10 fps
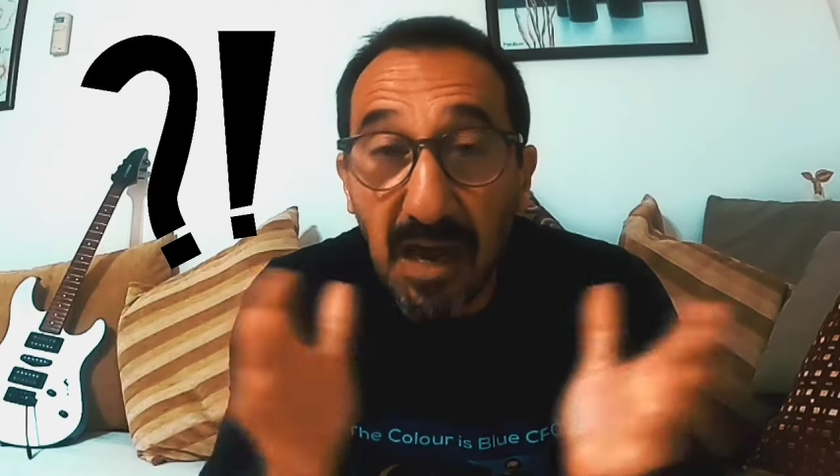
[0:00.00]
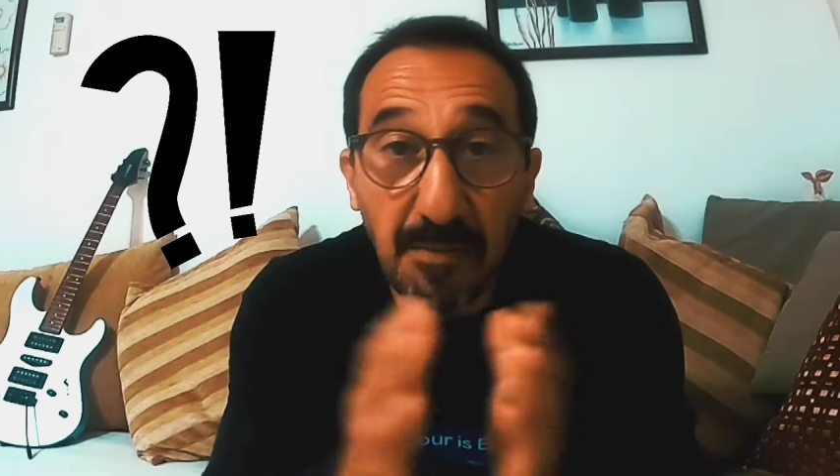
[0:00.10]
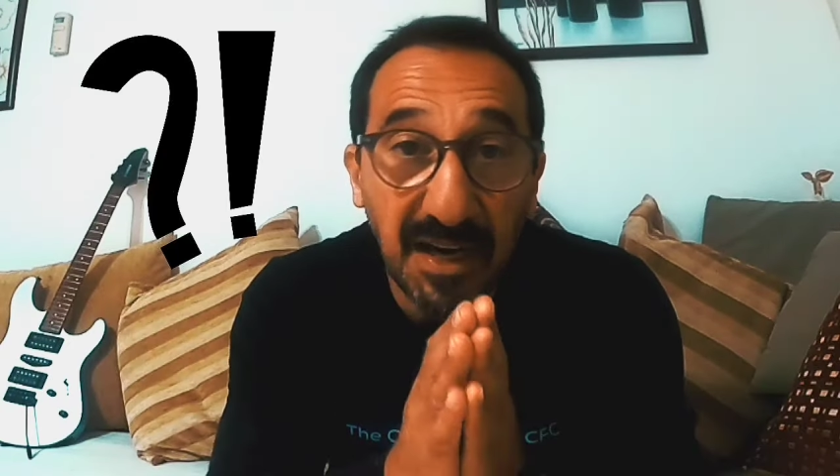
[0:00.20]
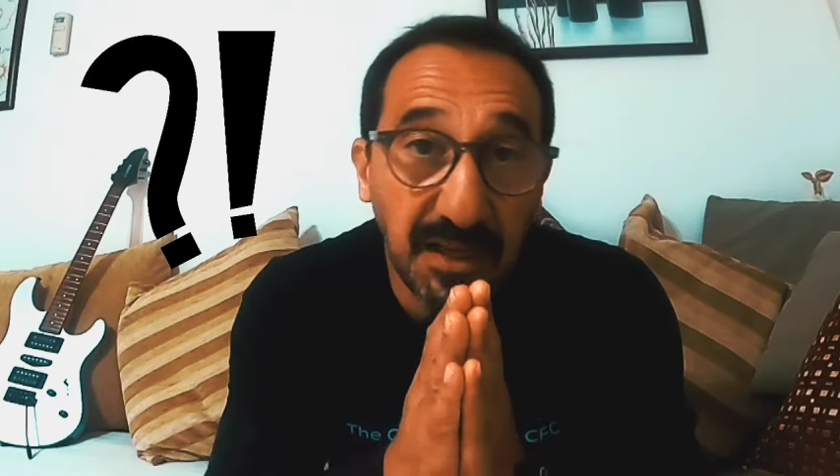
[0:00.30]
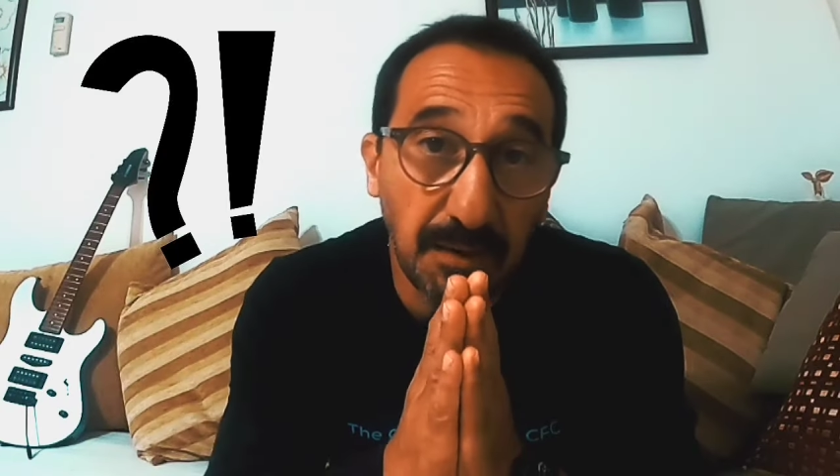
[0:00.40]
I
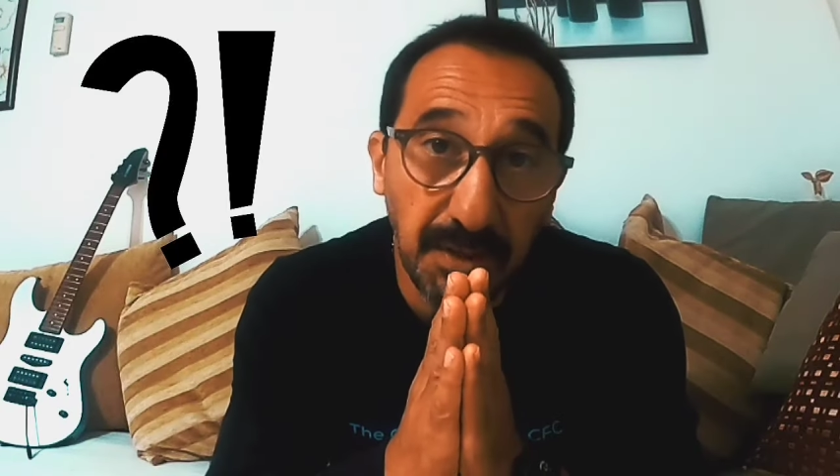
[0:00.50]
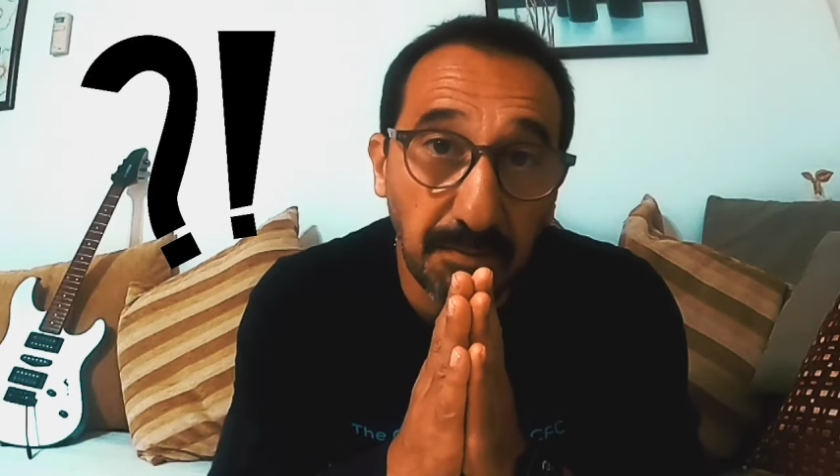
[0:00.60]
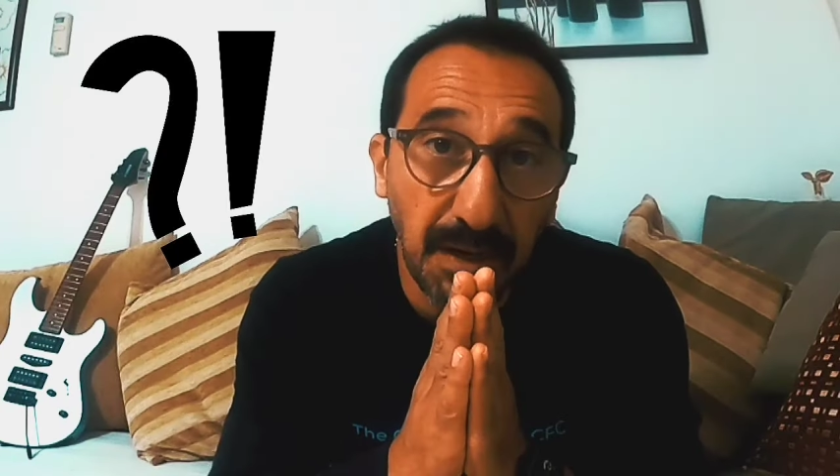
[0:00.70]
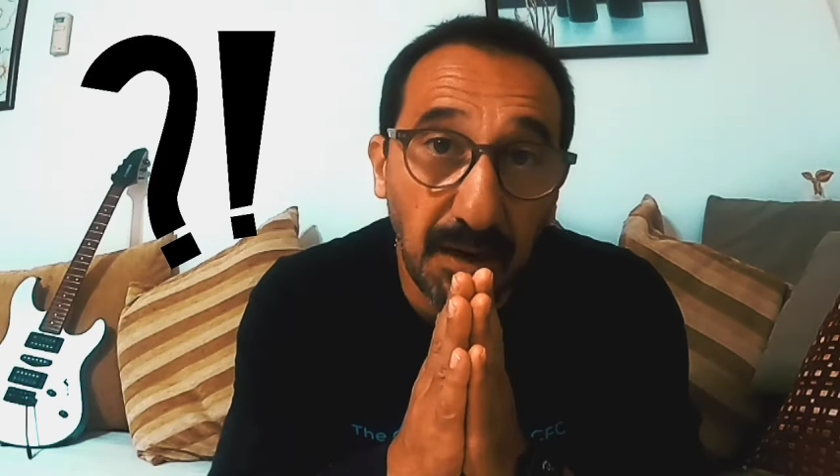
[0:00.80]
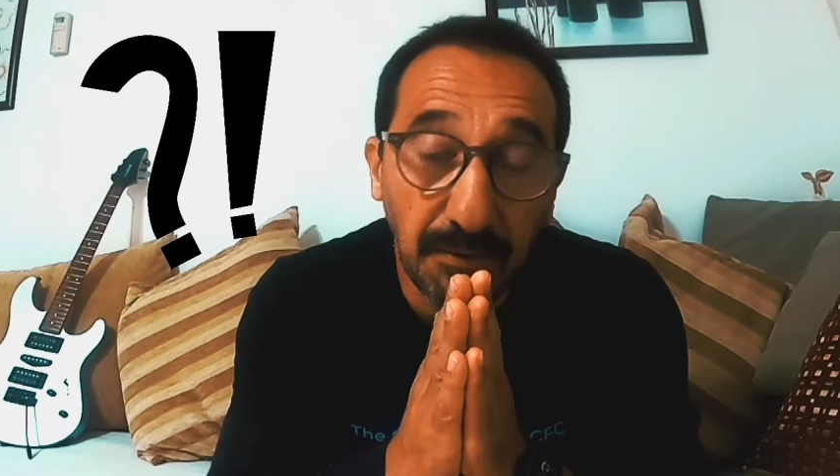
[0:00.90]
am in doubt
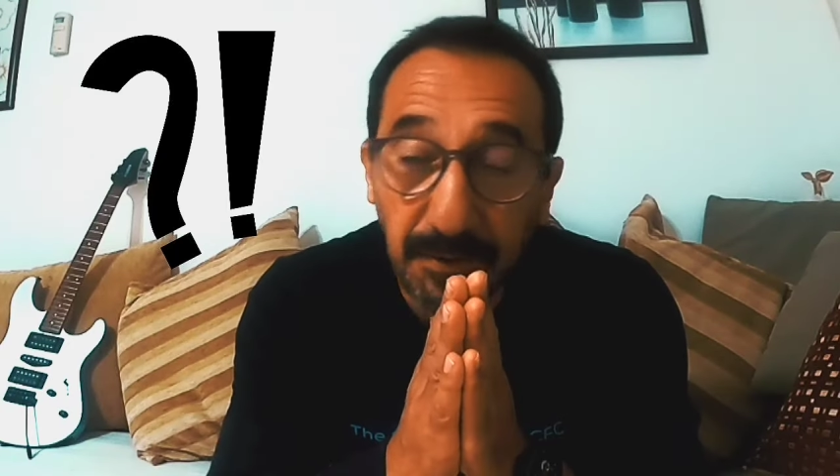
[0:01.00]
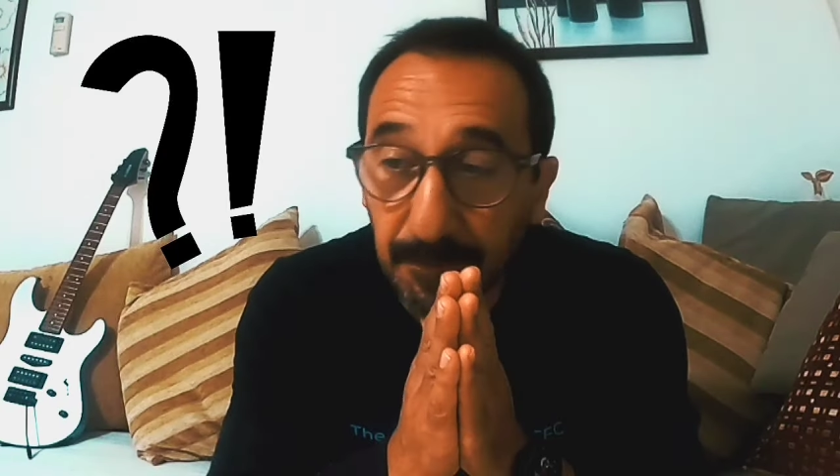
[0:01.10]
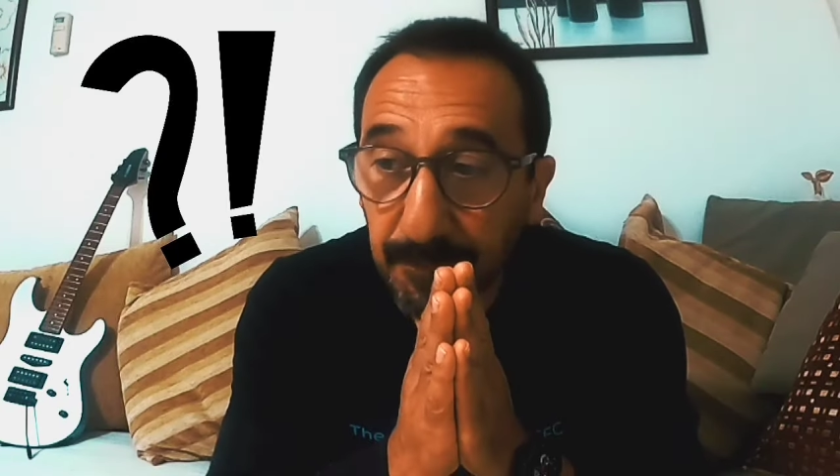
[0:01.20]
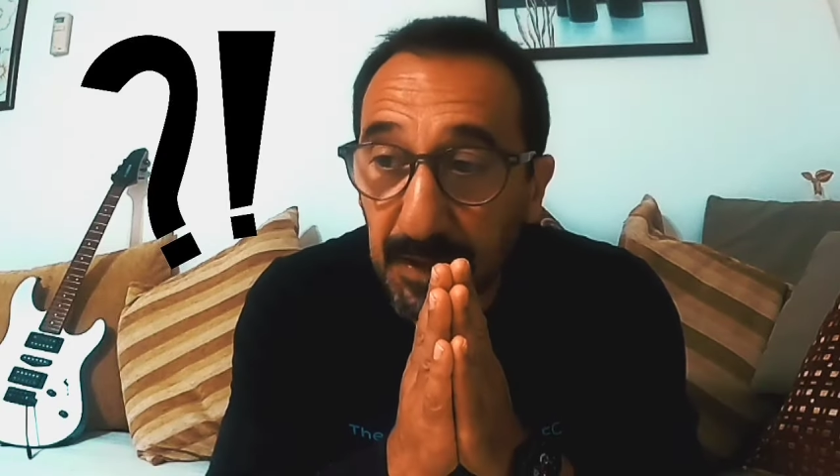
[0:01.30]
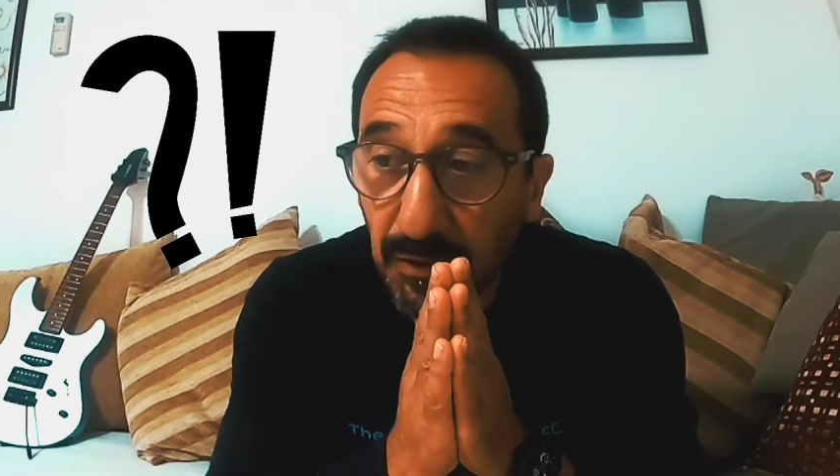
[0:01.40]
about.
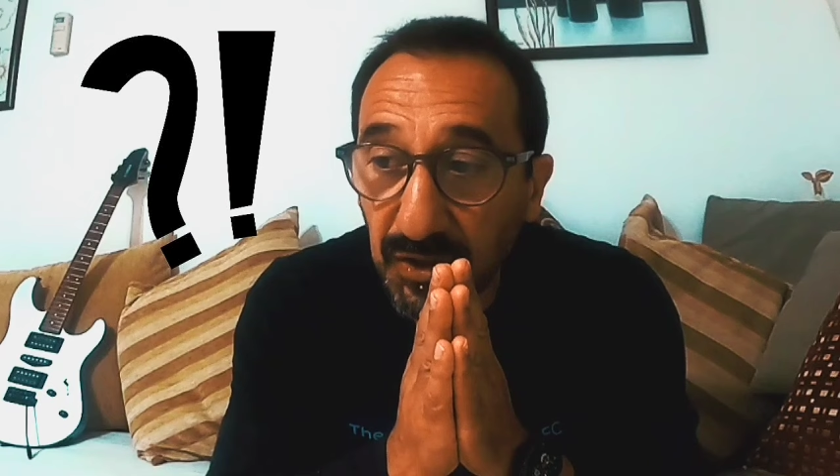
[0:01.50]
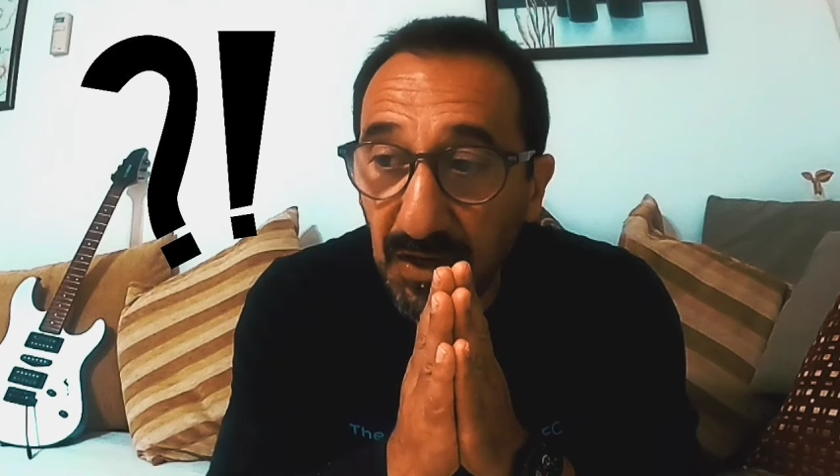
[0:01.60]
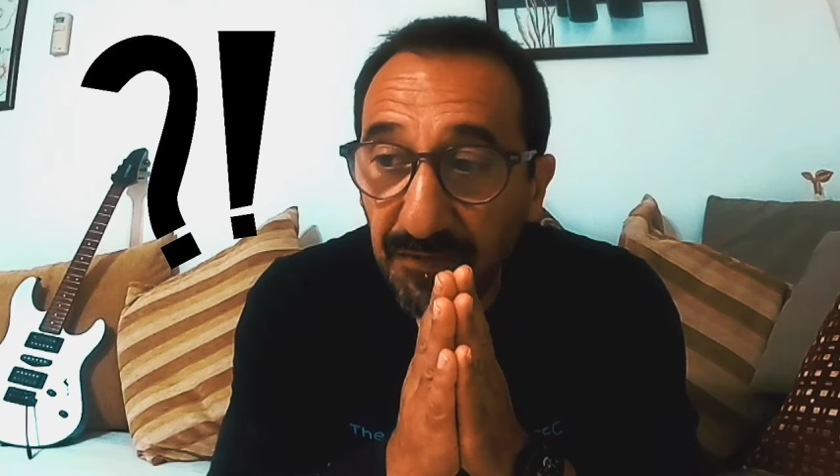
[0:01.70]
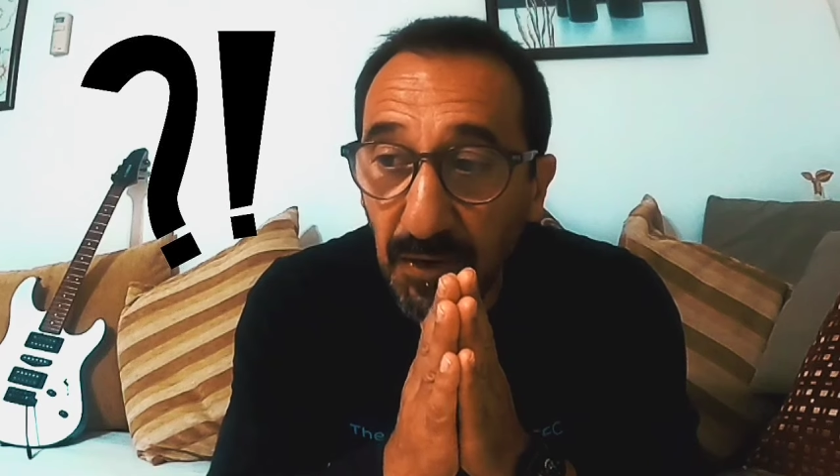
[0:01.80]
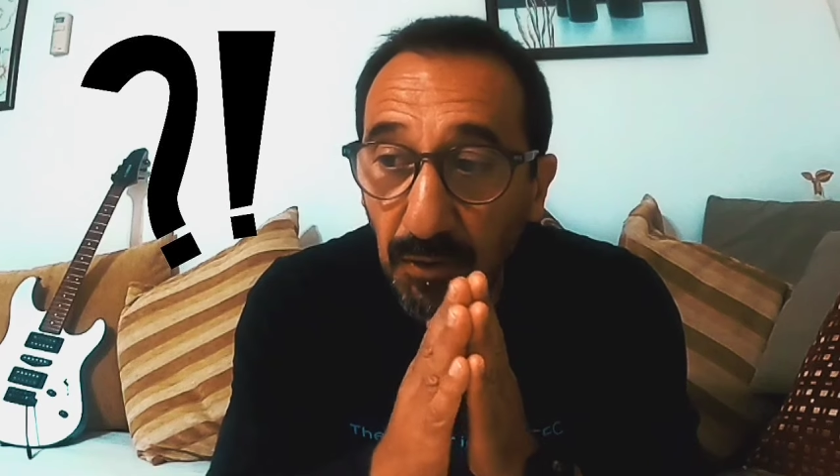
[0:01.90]
Because
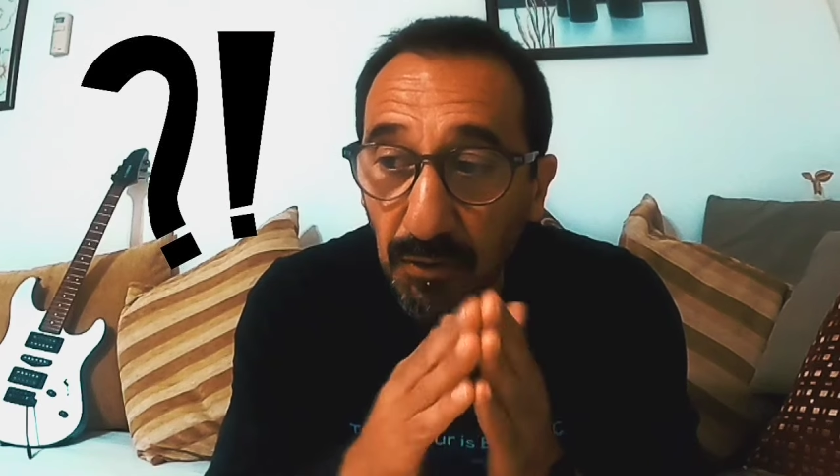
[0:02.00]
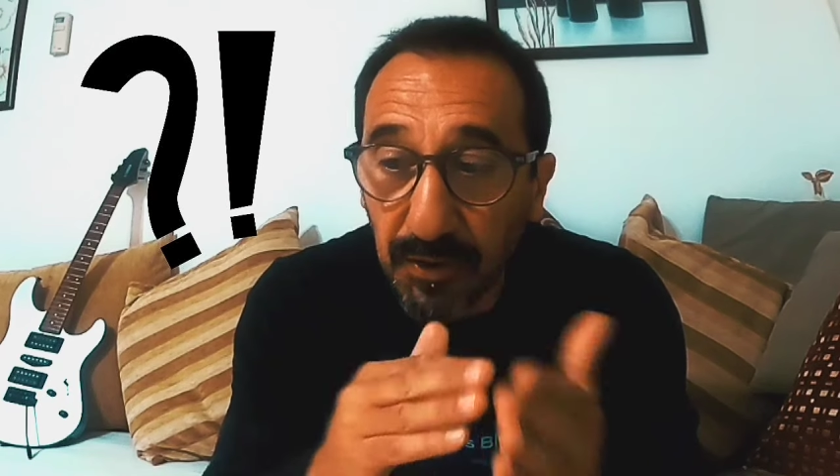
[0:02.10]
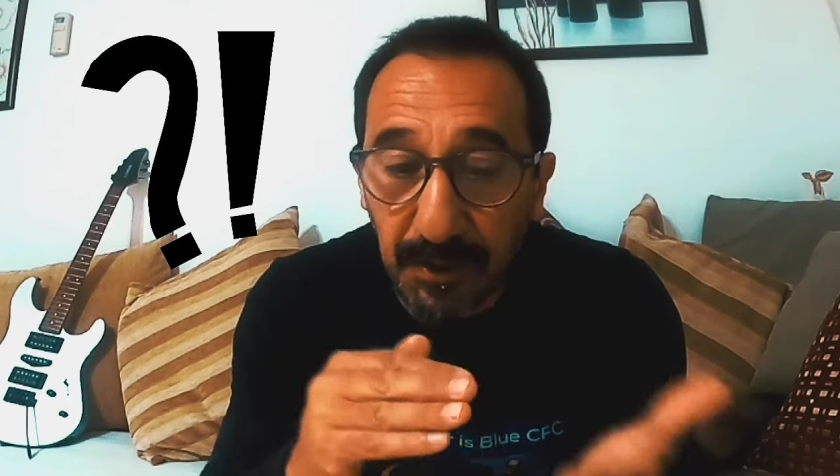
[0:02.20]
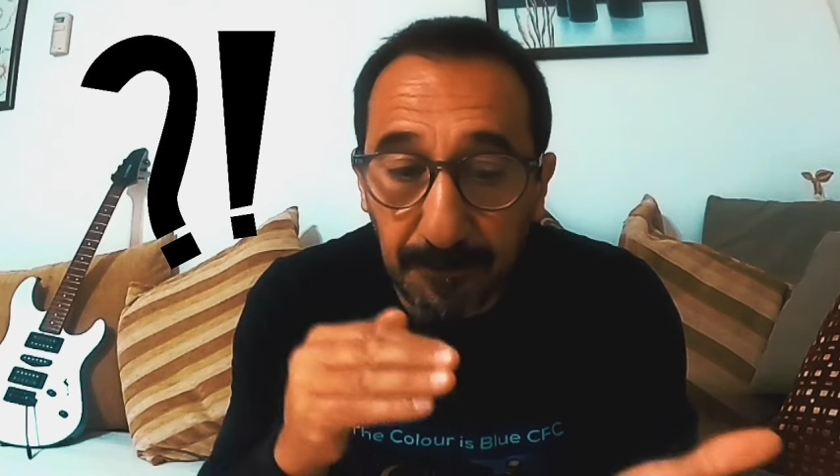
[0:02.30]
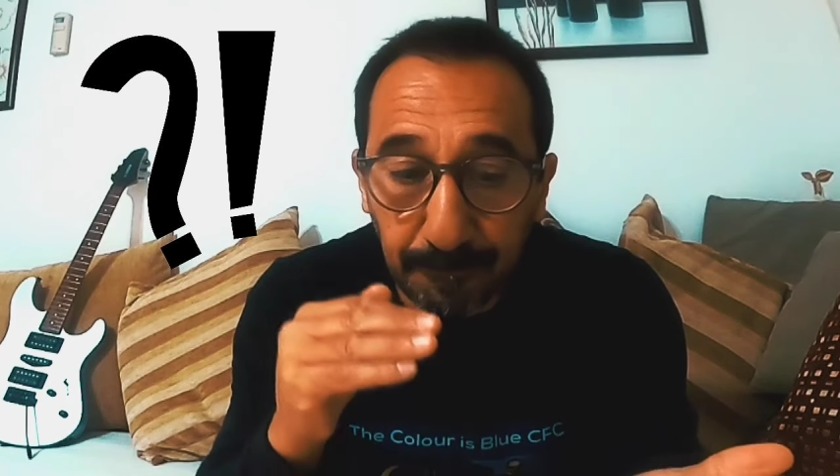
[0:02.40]
if you
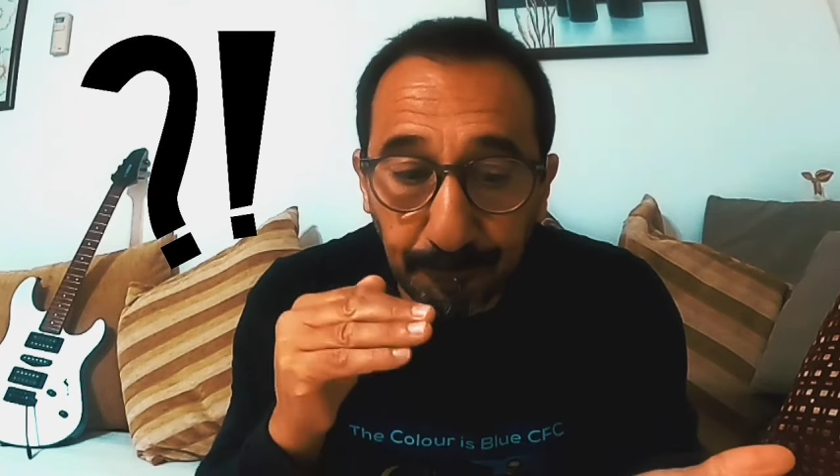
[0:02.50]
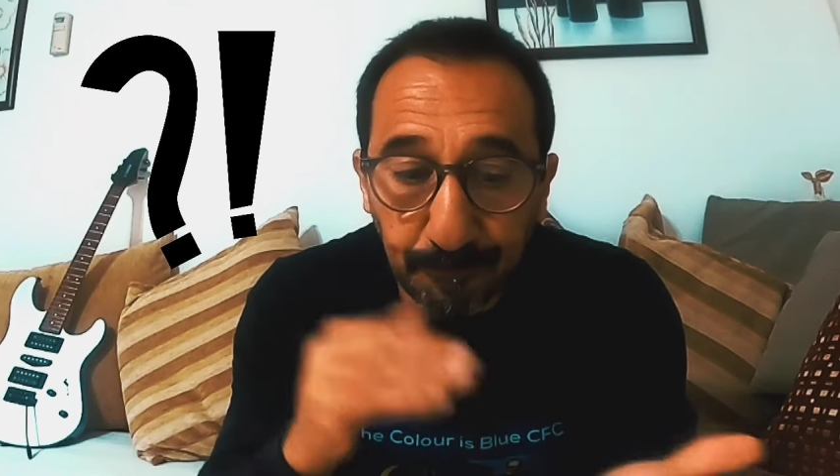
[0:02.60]
look